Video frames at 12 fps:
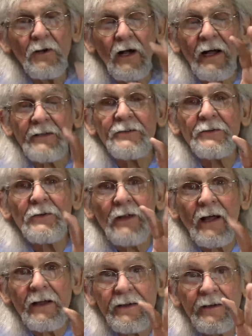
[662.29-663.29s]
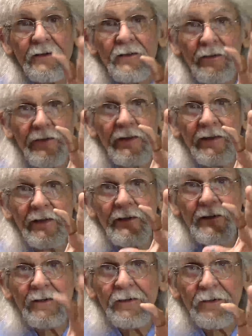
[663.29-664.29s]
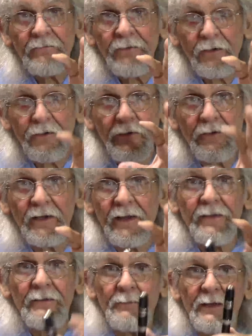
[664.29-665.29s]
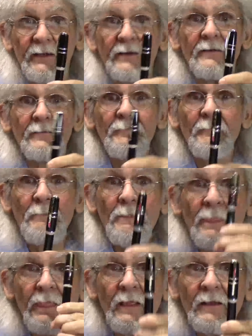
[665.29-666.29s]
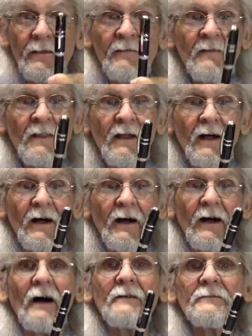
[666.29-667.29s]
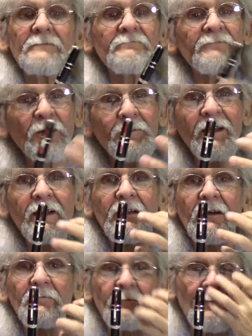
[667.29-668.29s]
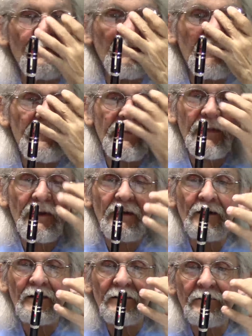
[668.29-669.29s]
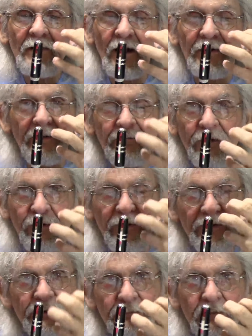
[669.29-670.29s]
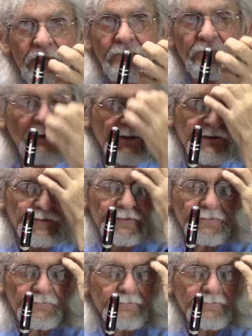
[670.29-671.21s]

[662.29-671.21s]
I do like the converter in the pen. Uh, for me, a converter is much